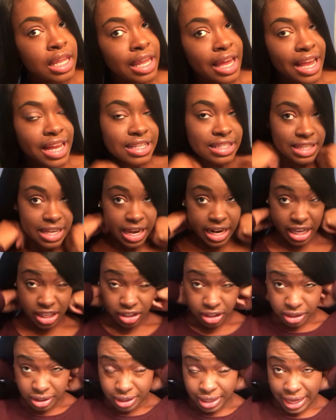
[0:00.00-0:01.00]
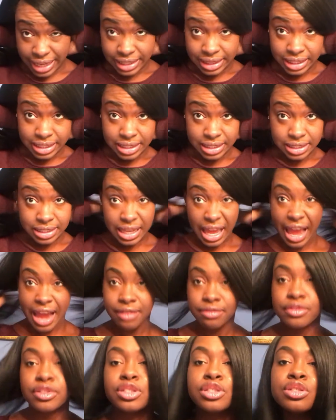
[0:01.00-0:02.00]
Like I said, it looked like this
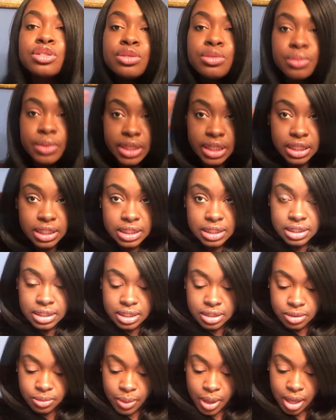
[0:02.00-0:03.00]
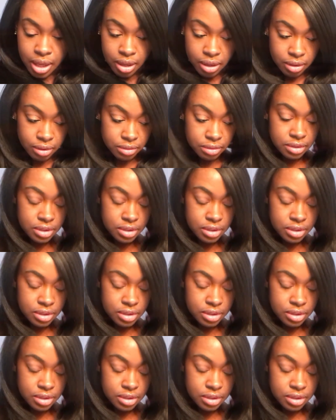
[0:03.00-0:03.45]
after 2 weeks as well.